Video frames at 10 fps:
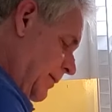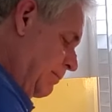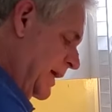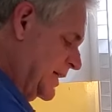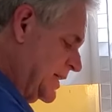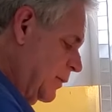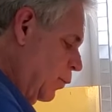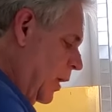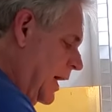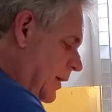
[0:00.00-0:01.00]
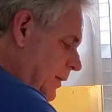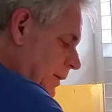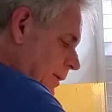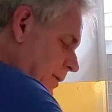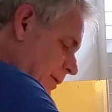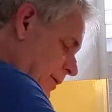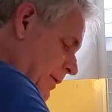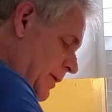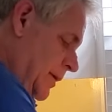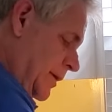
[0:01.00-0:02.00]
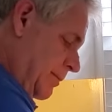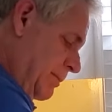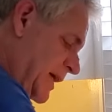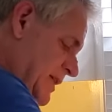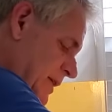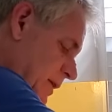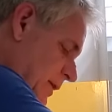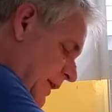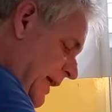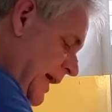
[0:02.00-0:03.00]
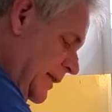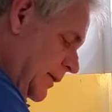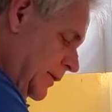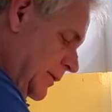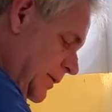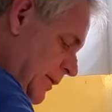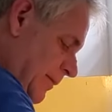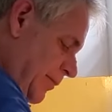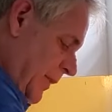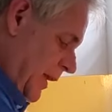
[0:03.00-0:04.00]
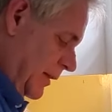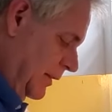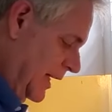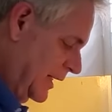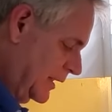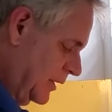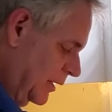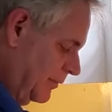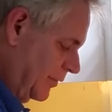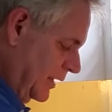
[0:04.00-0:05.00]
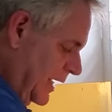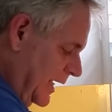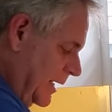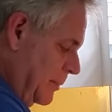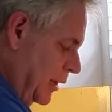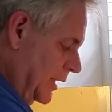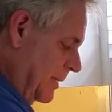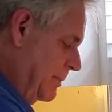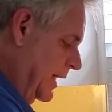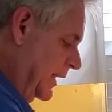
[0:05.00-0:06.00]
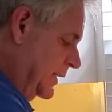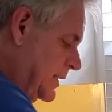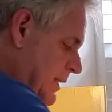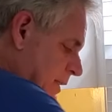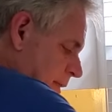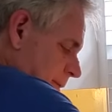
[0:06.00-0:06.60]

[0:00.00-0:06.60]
mix it well. Mix it all together. Let it cook for like about a minute.